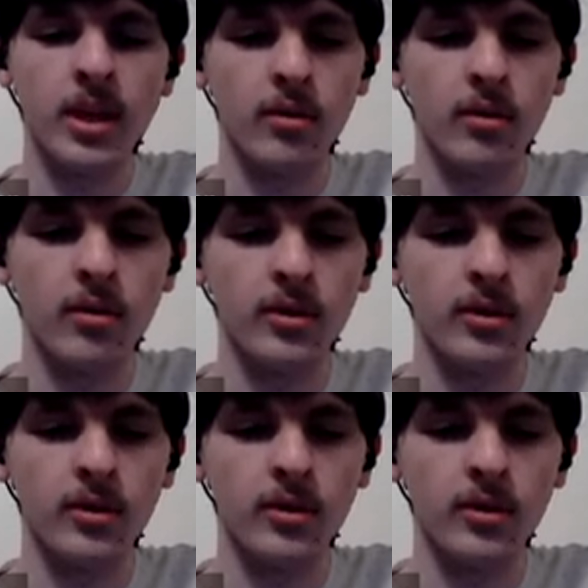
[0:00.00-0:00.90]
to
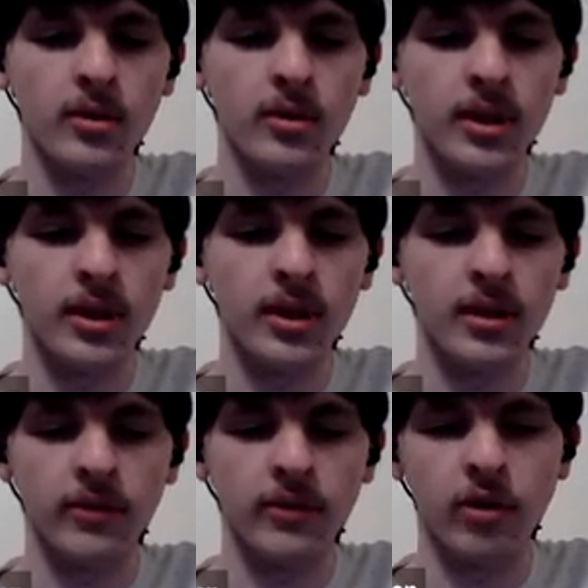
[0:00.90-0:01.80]
be
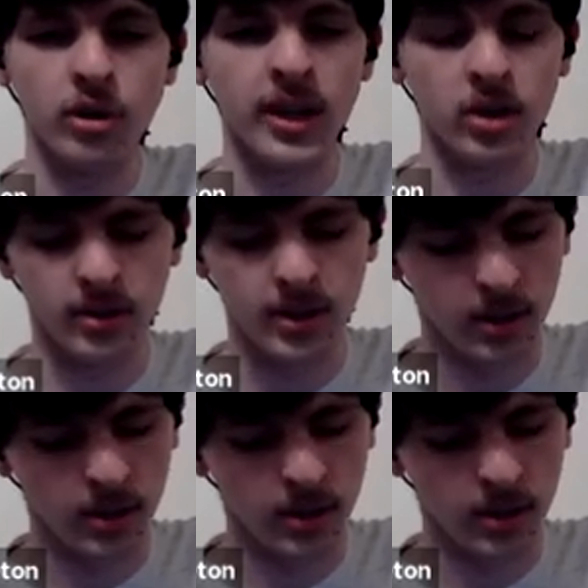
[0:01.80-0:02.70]
used in future
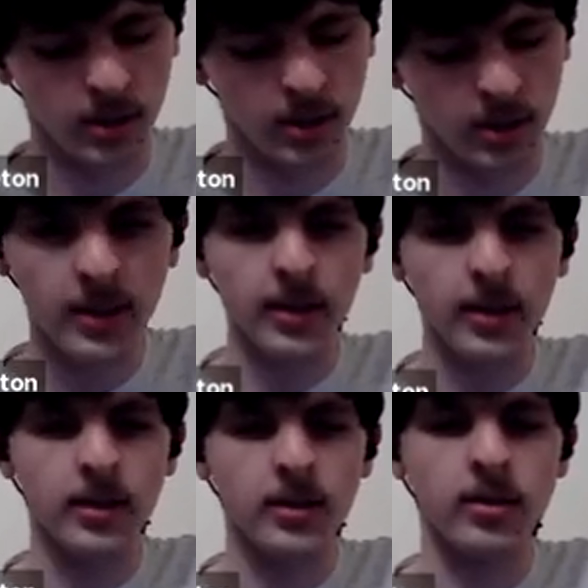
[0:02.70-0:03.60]
sessions.
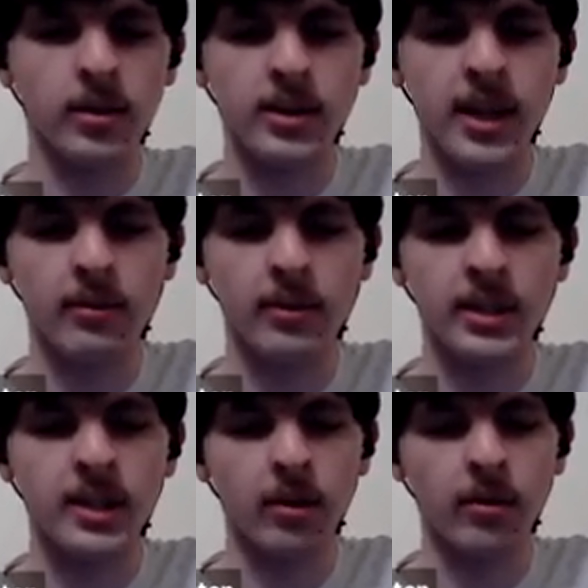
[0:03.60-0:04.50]
So
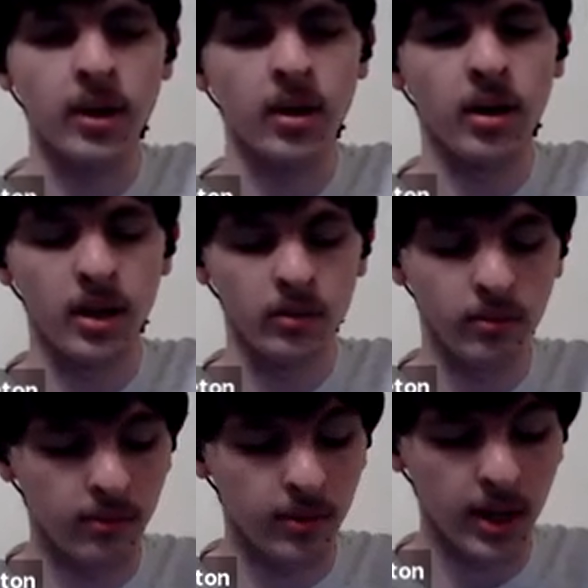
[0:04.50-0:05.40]
to understand
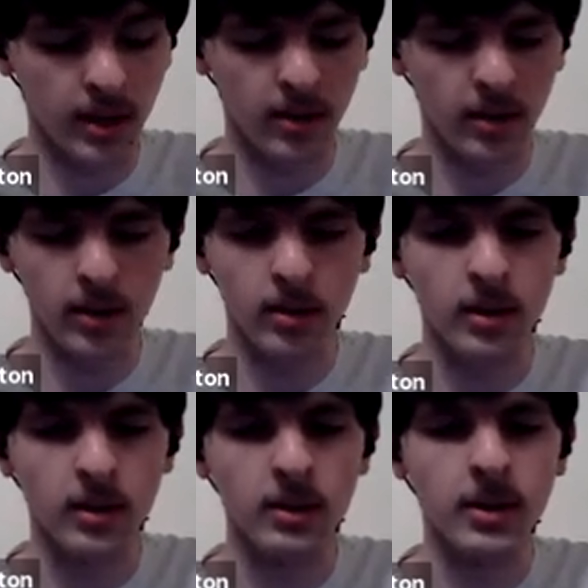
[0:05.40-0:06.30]
what's going on when
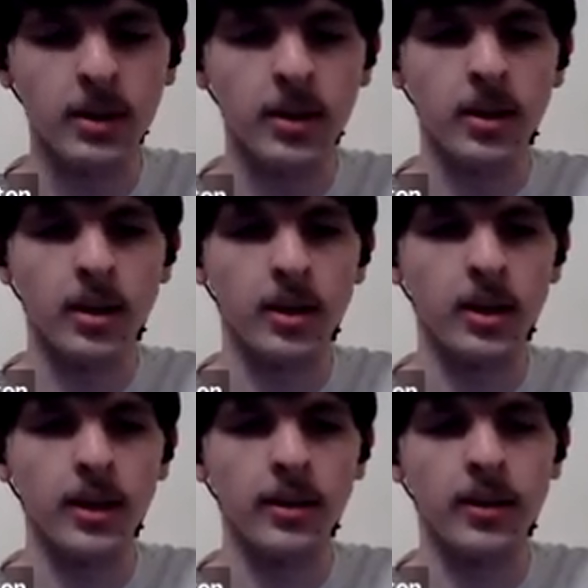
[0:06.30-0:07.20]
we
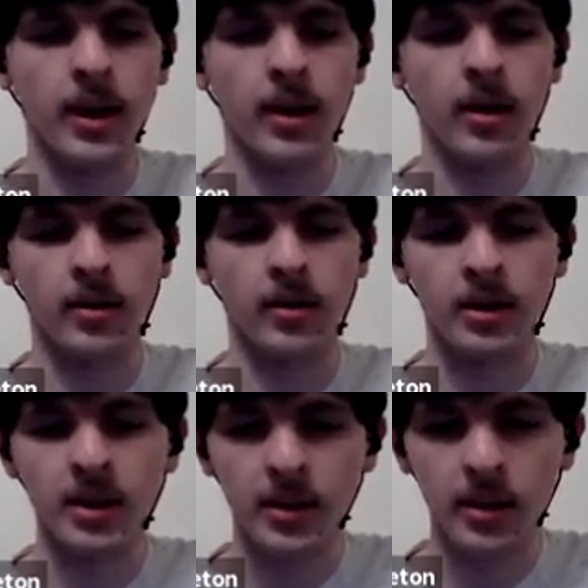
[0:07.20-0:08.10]
get
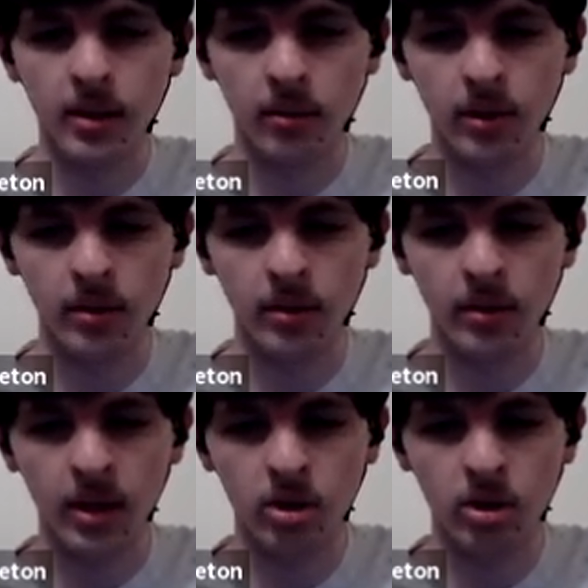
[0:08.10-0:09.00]
there, you'll want
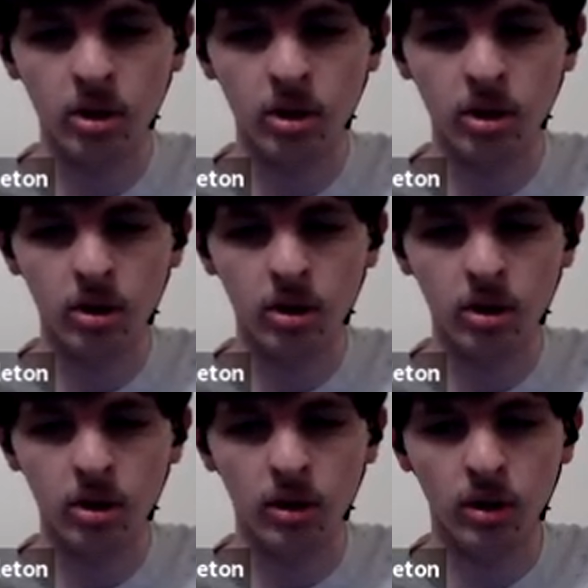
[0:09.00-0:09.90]
to make
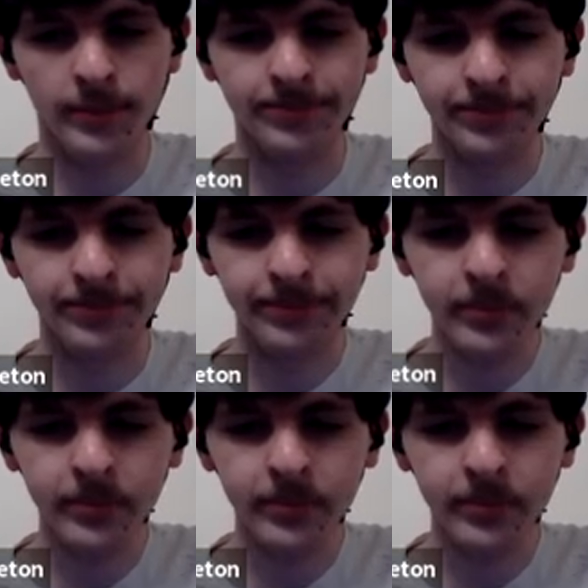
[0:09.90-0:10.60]
sure